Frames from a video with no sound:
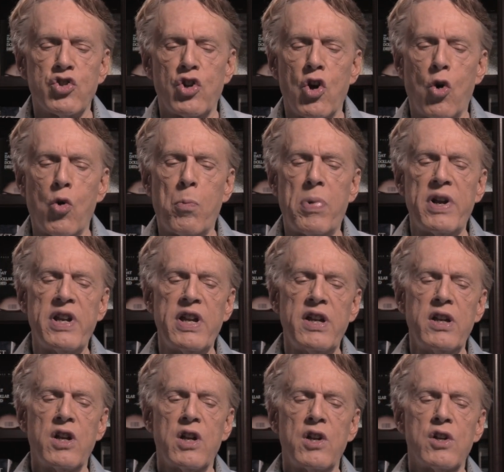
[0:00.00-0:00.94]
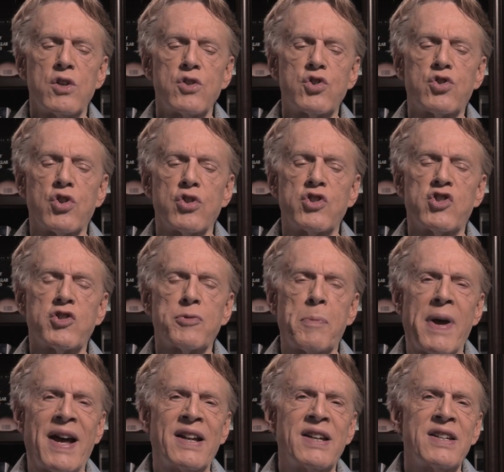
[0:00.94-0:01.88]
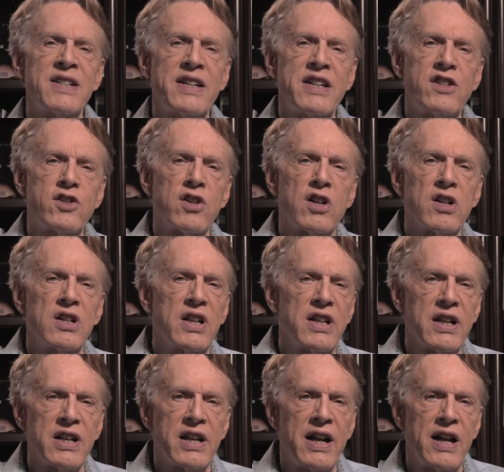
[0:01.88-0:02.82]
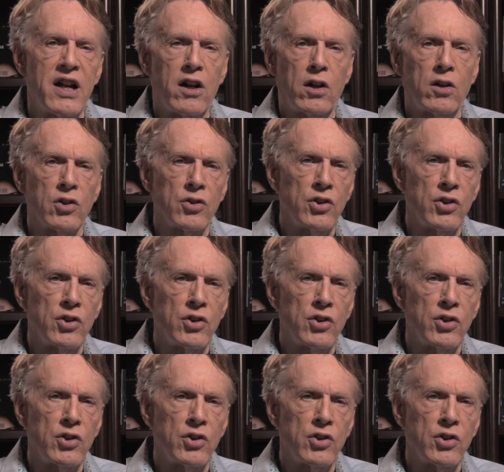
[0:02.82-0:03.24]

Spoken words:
Nobody should spend eternity in hell.